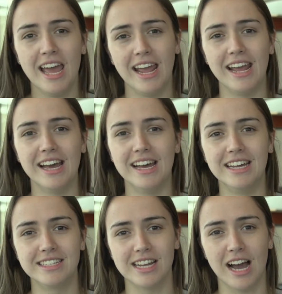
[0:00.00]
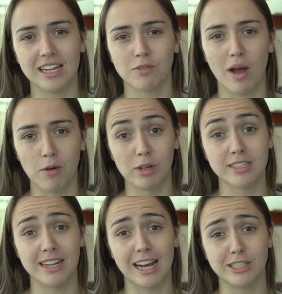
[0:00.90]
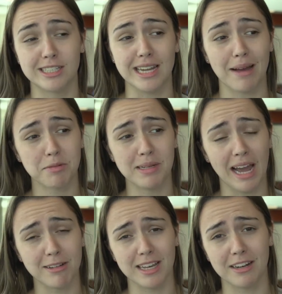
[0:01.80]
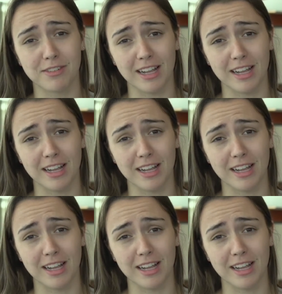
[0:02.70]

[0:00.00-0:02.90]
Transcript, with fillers: And Doc Wilson actually stopped me outside of